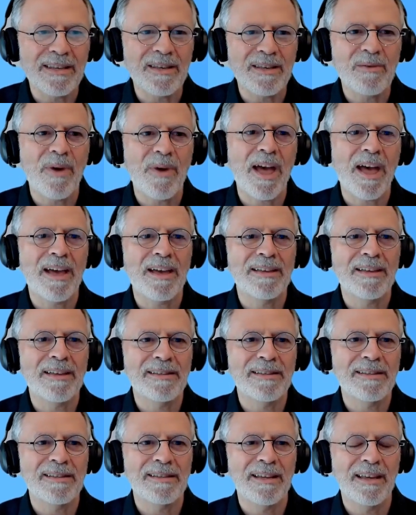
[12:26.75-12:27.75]
team
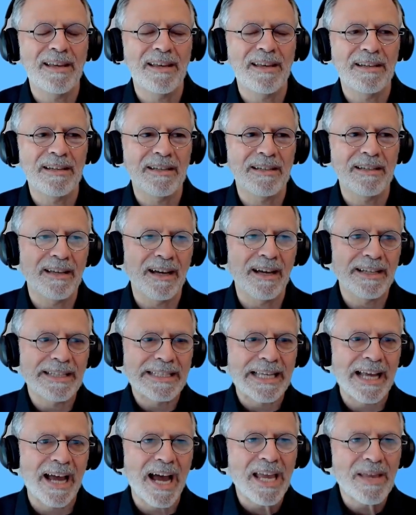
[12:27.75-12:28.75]
has and a
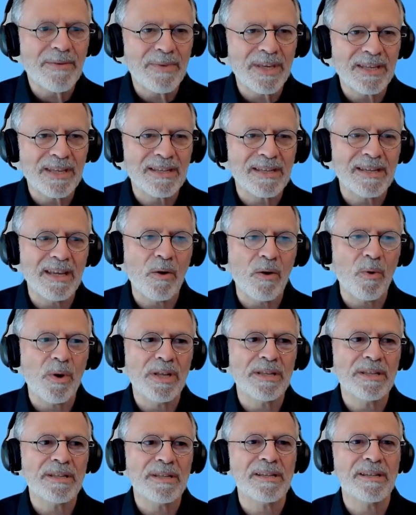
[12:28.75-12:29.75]
timing
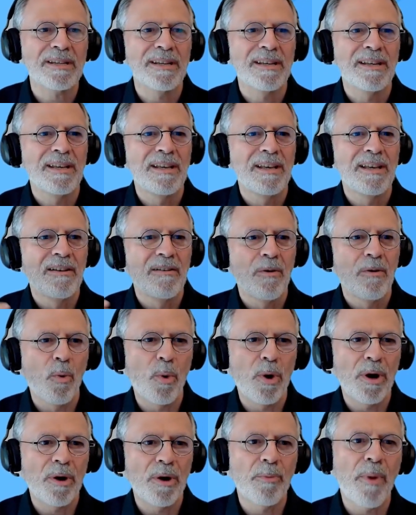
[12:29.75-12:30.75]
sequence
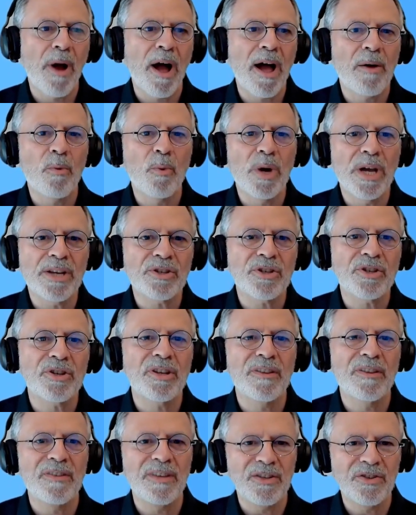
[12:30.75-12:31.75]
whereby
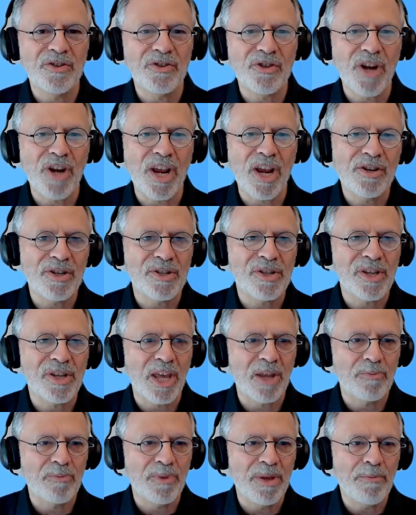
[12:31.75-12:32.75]
which these changes
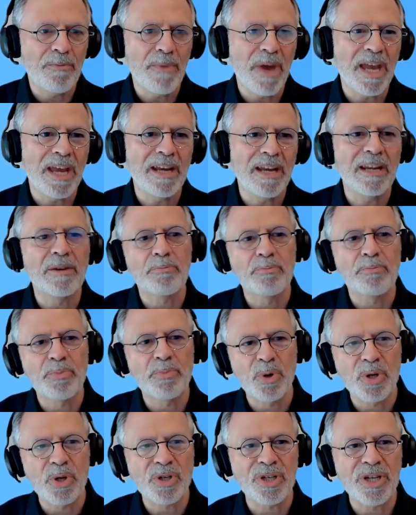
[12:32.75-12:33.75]
can be made and
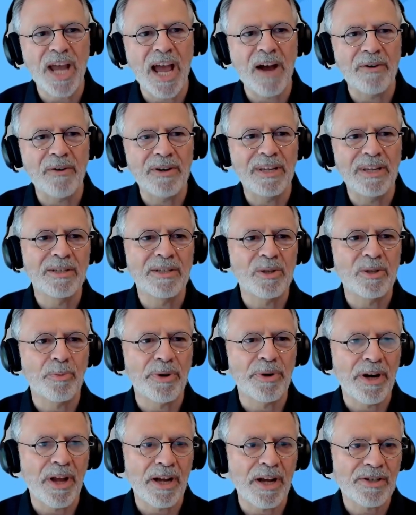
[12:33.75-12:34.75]
pushed out into
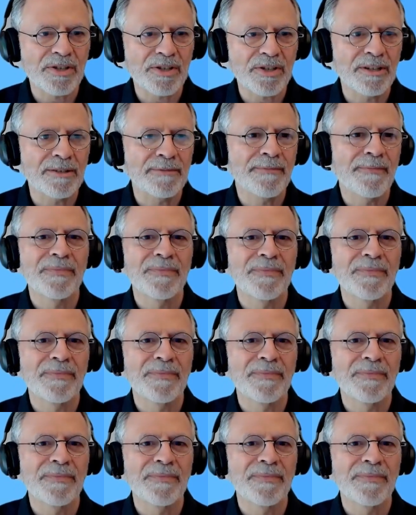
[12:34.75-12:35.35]
production,